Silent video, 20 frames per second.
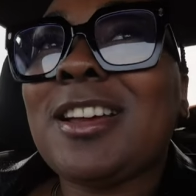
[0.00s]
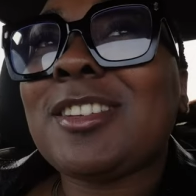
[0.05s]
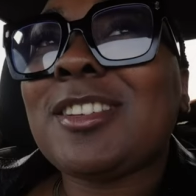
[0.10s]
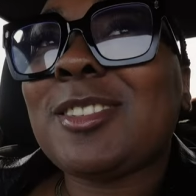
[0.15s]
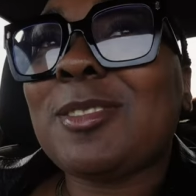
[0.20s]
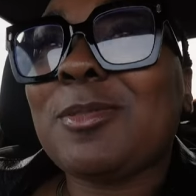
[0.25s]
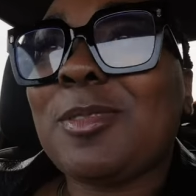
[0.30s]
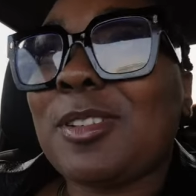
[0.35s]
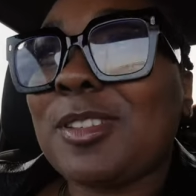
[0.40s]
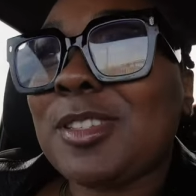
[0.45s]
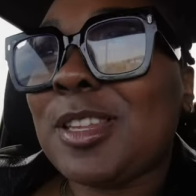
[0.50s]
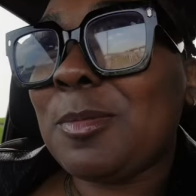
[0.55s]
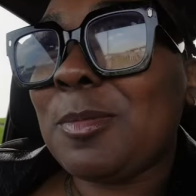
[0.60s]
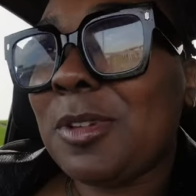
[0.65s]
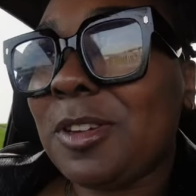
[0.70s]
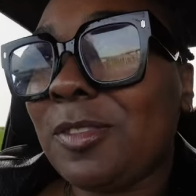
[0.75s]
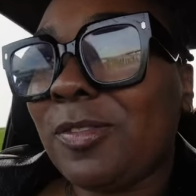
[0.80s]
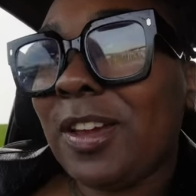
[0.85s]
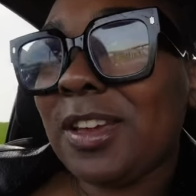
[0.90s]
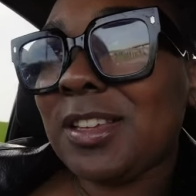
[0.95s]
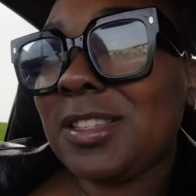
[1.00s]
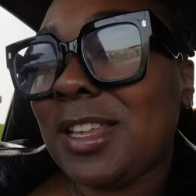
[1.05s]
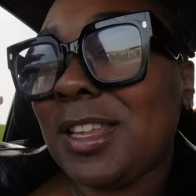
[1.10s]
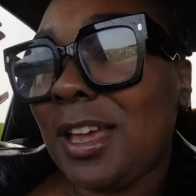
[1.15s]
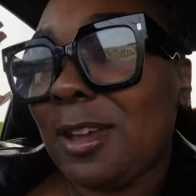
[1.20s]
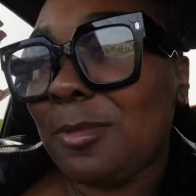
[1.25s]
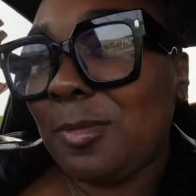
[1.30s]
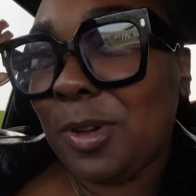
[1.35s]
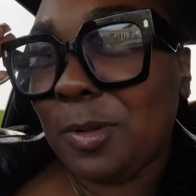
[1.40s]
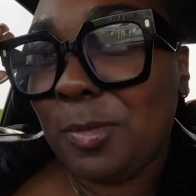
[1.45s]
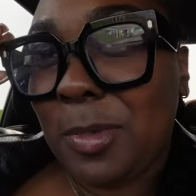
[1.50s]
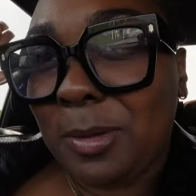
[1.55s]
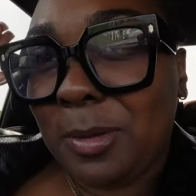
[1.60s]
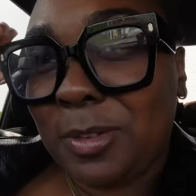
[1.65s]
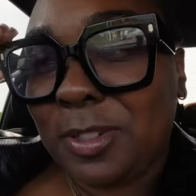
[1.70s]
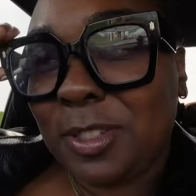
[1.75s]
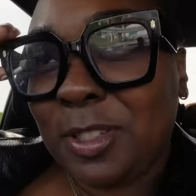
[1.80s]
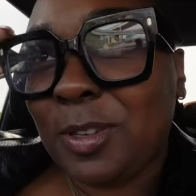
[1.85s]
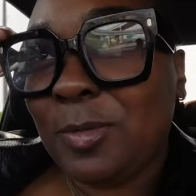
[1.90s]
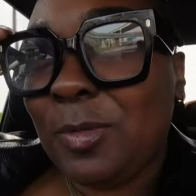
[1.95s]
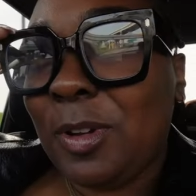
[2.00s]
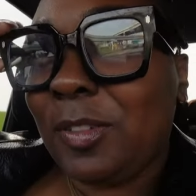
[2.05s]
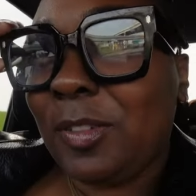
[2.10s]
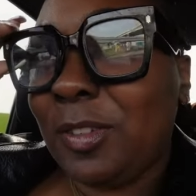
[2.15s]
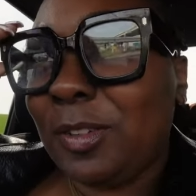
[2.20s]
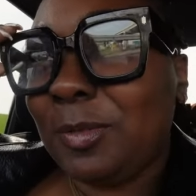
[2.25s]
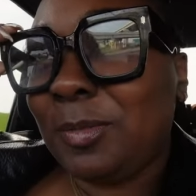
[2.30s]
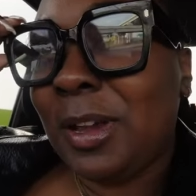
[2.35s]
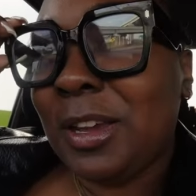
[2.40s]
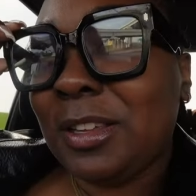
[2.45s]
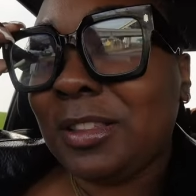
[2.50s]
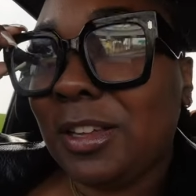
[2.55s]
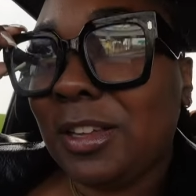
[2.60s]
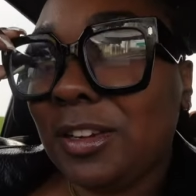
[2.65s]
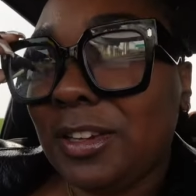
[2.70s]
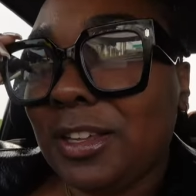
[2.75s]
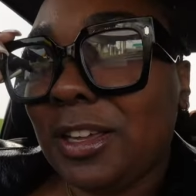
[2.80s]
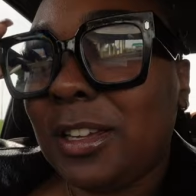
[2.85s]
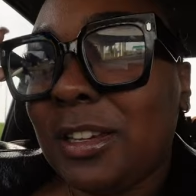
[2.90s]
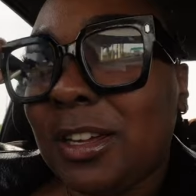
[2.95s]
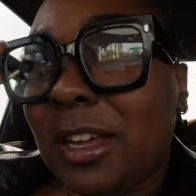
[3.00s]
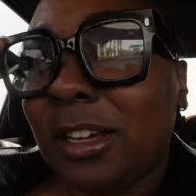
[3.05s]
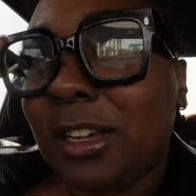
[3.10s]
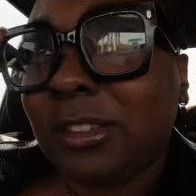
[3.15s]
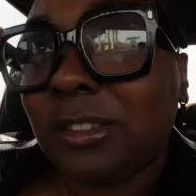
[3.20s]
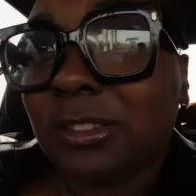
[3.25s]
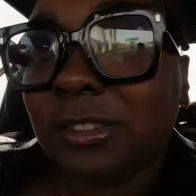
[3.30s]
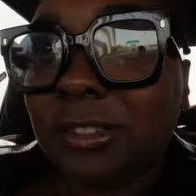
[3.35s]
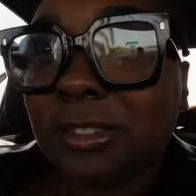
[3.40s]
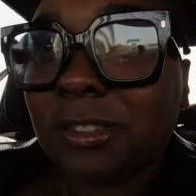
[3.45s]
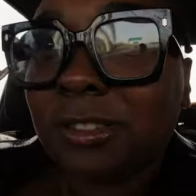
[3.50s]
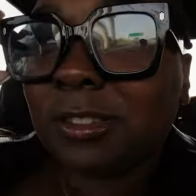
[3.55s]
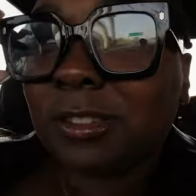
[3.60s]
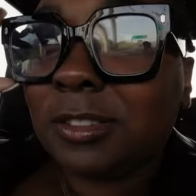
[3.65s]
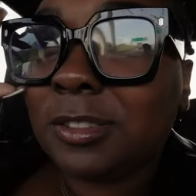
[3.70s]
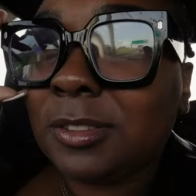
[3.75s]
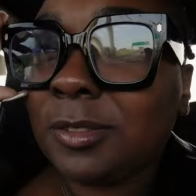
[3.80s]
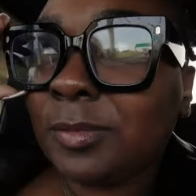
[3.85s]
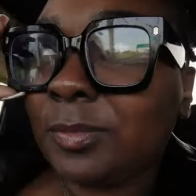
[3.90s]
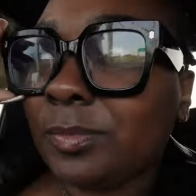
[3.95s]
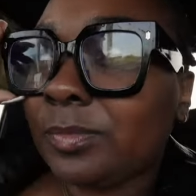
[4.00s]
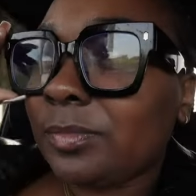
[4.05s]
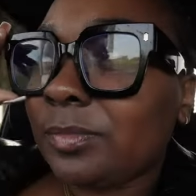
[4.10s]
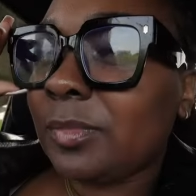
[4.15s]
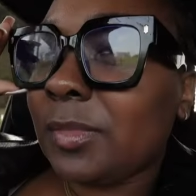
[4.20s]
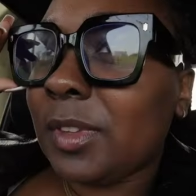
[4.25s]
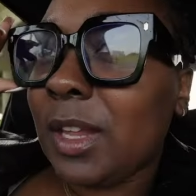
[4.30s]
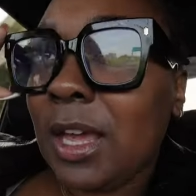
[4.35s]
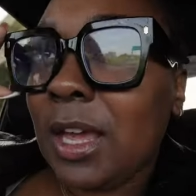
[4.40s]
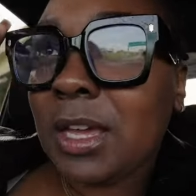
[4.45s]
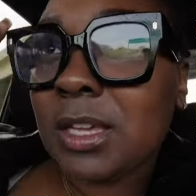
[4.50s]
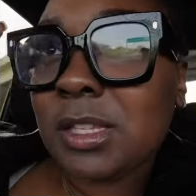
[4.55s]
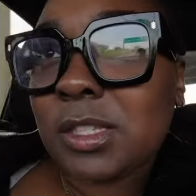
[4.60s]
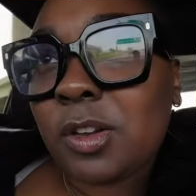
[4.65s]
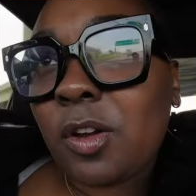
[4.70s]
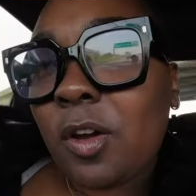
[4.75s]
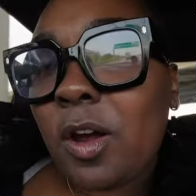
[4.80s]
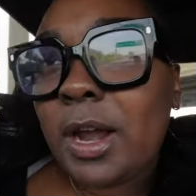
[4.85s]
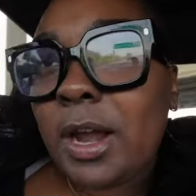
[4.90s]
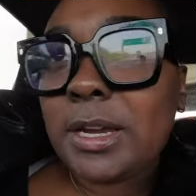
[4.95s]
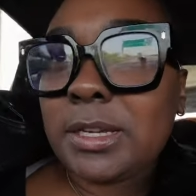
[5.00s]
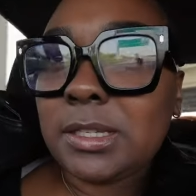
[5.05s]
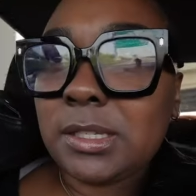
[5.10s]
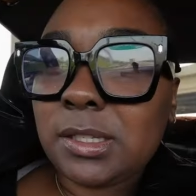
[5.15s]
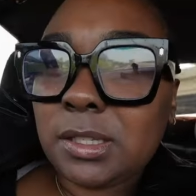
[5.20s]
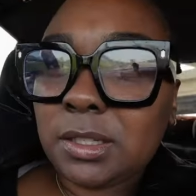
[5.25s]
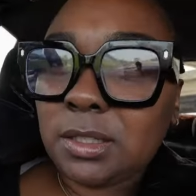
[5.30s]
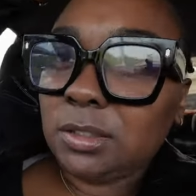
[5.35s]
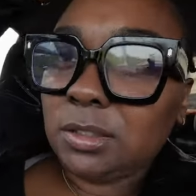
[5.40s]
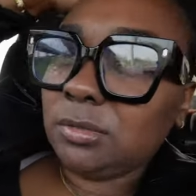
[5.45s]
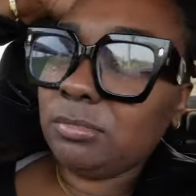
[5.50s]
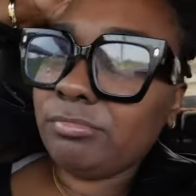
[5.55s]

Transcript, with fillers: She was gonna take me to FaceTime her, baby, because she wasn't finna pay thirty-eight dollars. That is crazy.